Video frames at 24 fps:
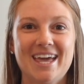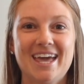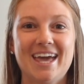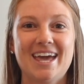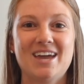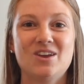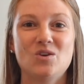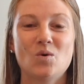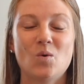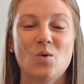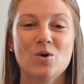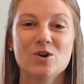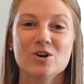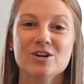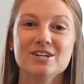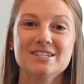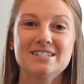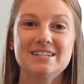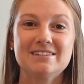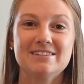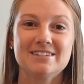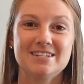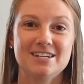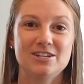In order
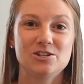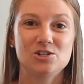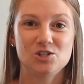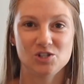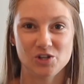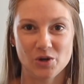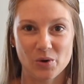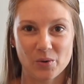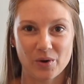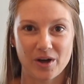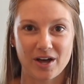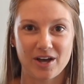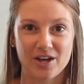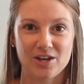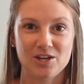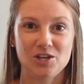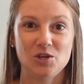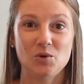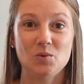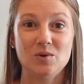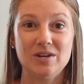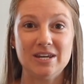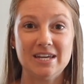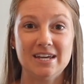to teach yoga,
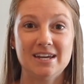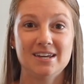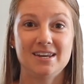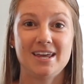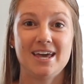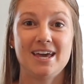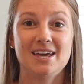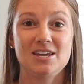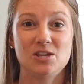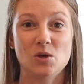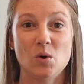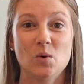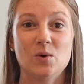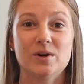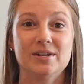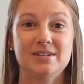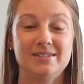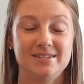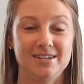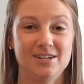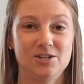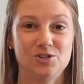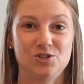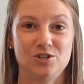you need a yoga
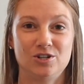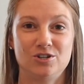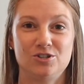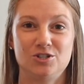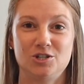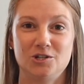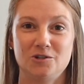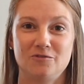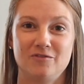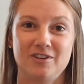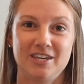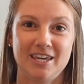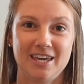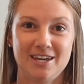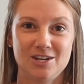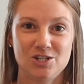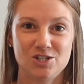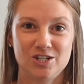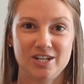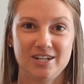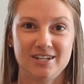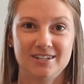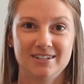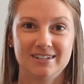teacher
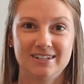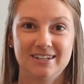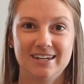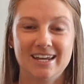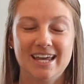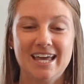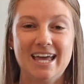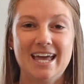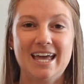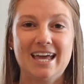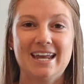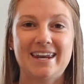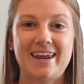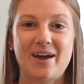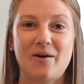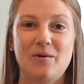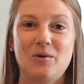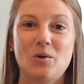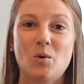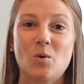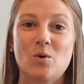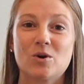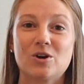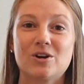certification. Now, in
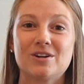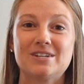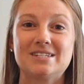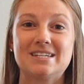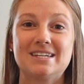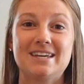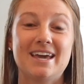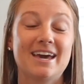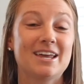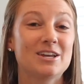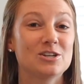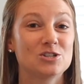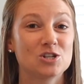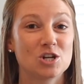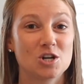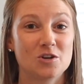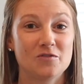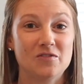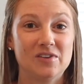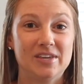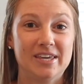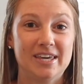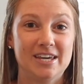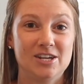order to get a
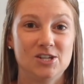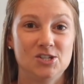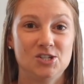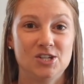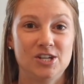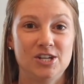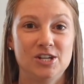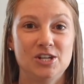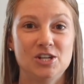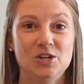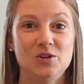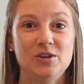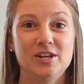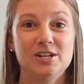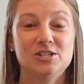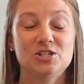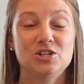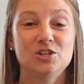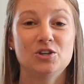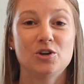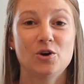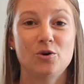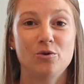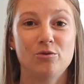certification, you need to
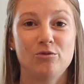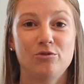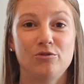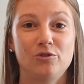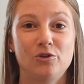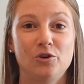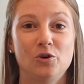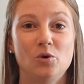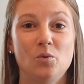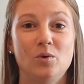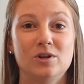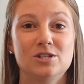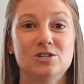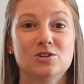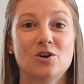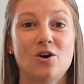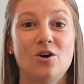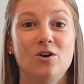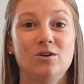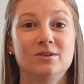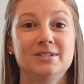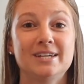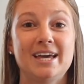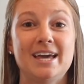go through what's
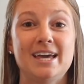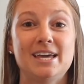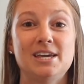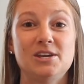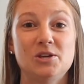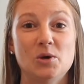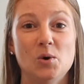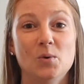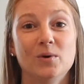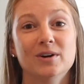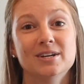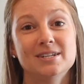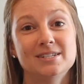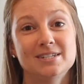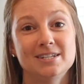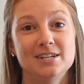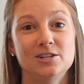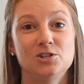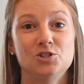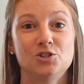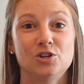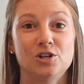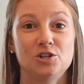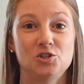called a yoga
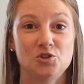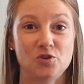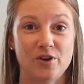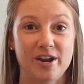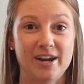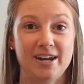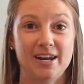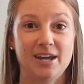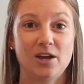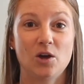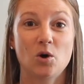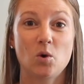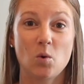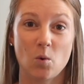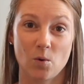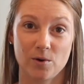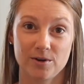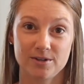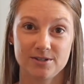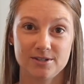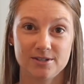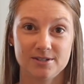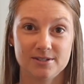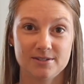teacher training
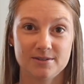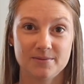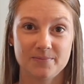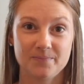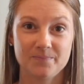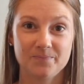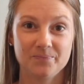course.